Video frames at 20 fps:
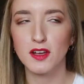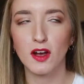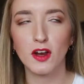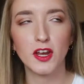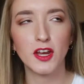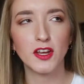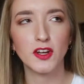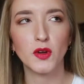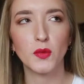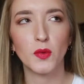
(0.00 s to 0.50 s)

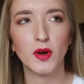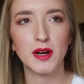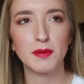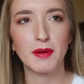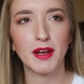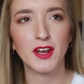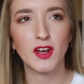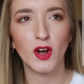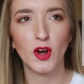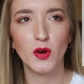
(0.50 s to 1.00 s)
talking to one of
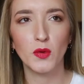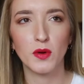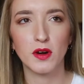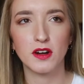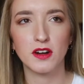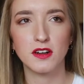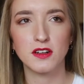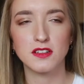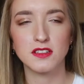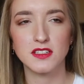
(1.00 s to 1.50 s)
my
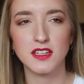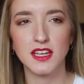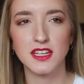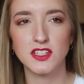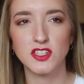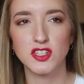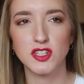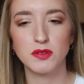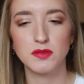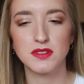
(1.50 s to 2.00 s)
coworkers
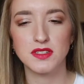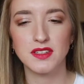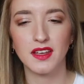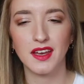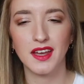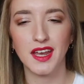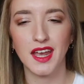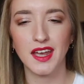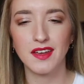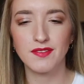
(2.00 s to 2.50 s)
and she was
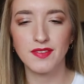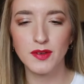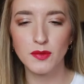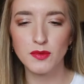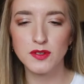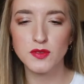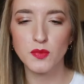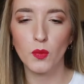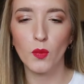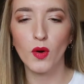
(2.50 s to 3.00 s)
like, if it
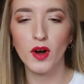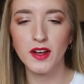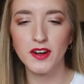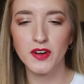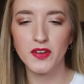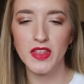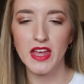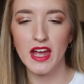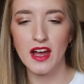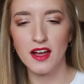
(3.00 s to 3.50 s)
was one
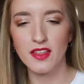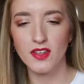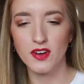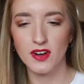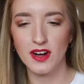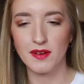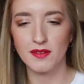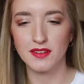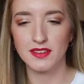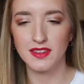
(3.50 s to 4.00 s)
or the
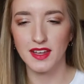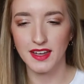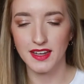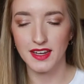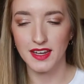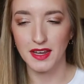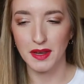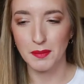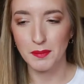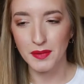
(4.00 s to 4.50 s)
other, I would
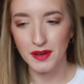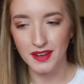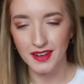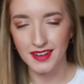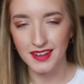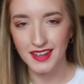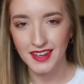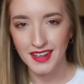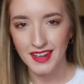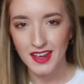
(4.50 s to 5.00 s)
like it,
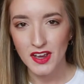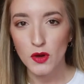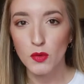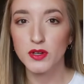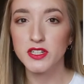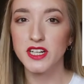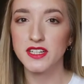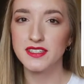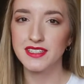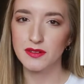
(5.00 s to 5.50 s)
but,
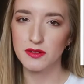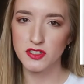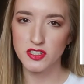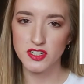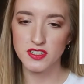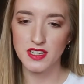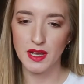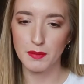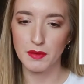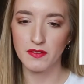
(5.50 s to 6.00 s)
which I see where
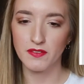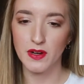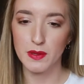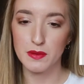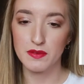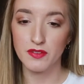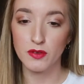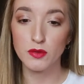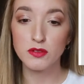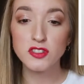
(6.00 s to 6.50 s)
she's coming
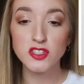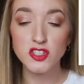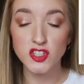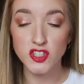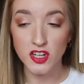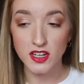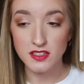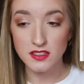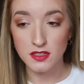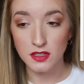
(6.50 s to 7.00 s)
from. If it was
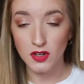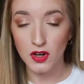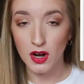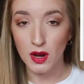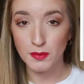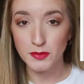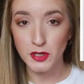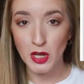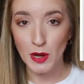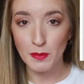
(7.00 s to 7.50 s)
just the
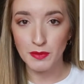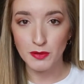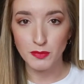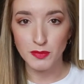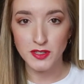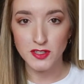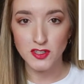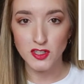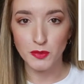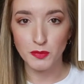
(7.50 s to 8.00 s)
crop top, it'd
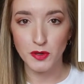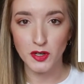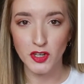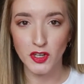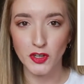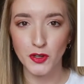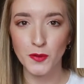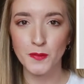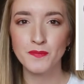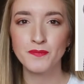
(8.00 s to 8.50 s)
be super
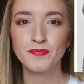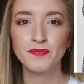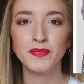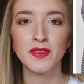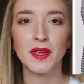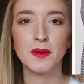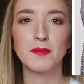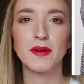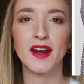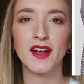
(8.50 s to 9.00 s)
cute.
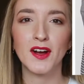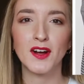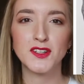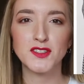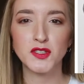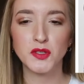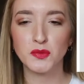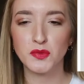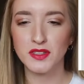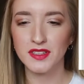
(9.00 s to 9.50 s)
But I
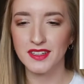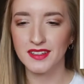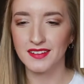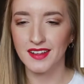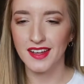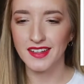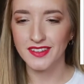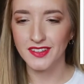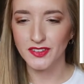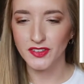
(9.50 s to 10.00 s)
also really
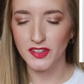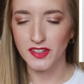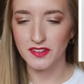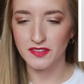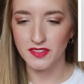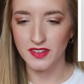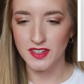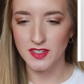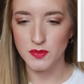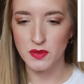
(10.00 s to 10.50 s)
like the look
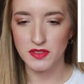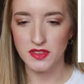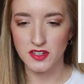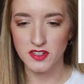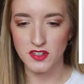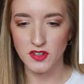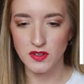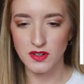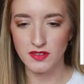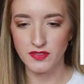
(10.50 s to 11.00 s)
of this with the
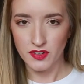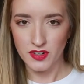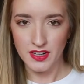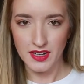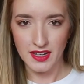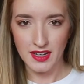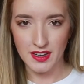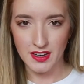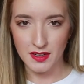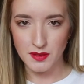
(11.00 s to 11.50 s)
two
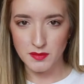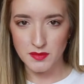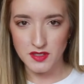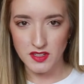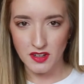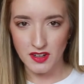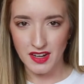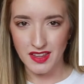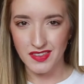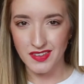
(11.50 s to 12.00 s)
different ginghams
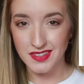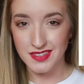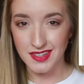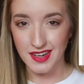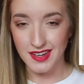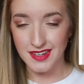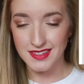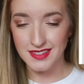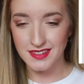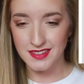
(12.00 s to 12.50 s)
on it, the
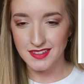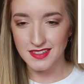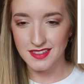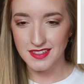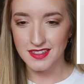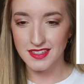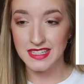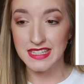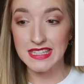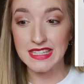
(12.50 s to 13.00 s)
sizes,
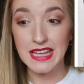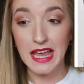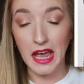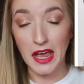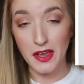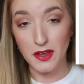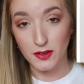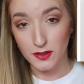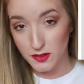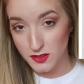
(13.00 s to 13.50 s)

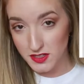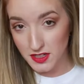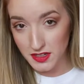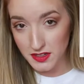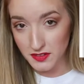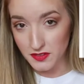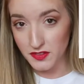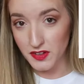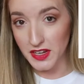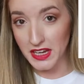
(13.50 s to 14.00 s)
scales
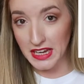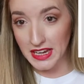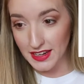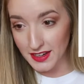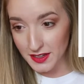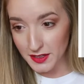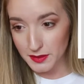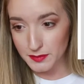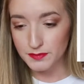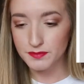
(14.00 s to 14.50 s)
of
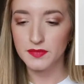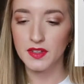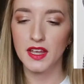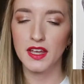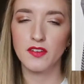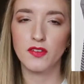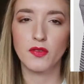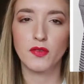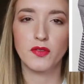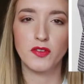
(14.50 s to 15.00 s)
gingham,
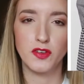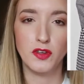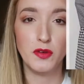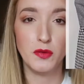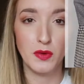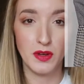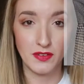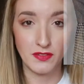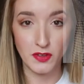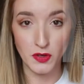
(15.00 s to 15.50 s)
if
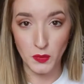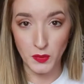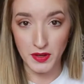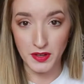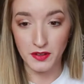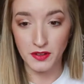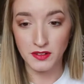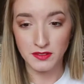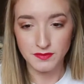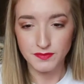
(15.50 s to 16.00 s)
you
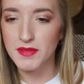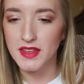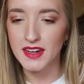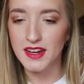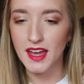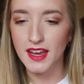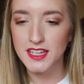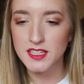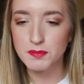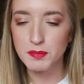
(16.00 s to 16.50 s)
will. The
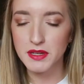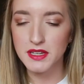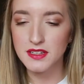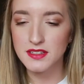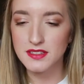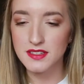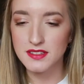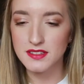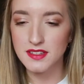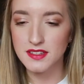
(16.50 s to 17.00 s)
next
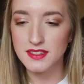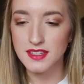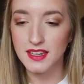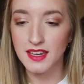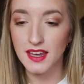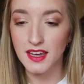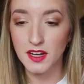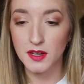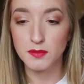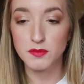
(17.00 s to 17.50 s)
piece is this
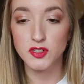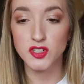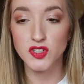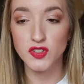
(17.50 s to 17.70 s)
gingham